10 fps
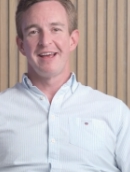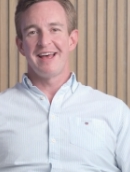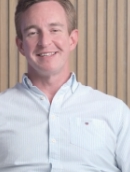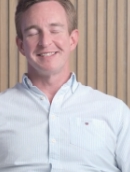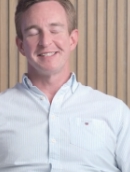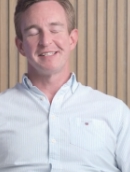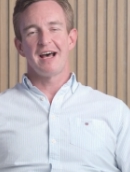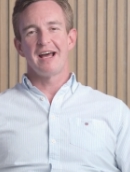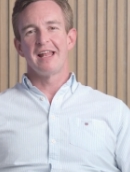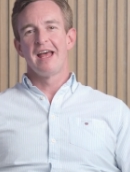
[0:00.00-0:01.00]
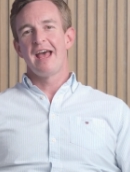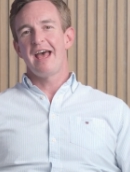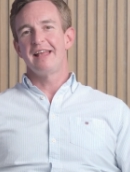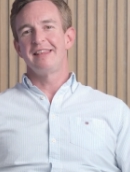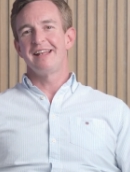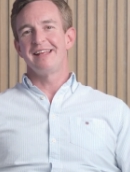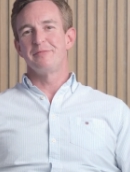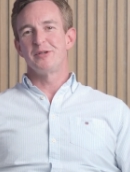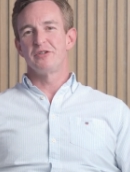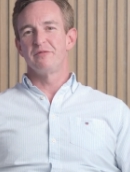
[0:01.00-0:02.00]
as an aside, had that
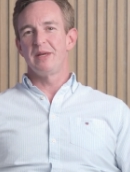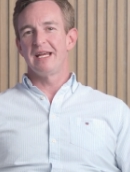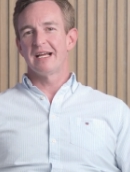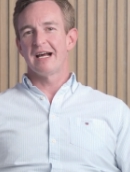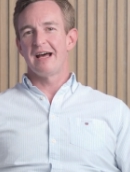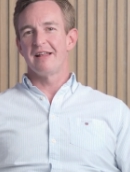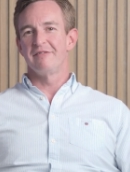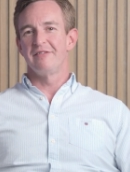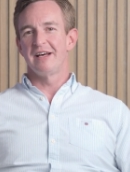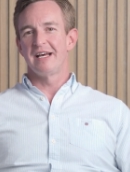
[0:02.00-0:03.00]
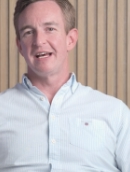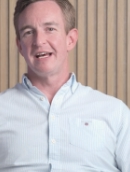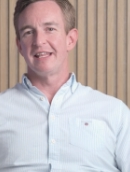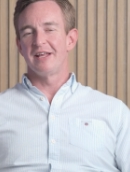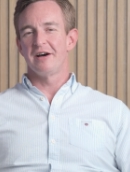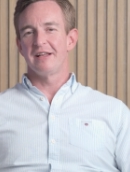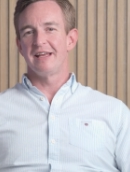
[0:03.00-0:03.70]
image of being kind of the hot,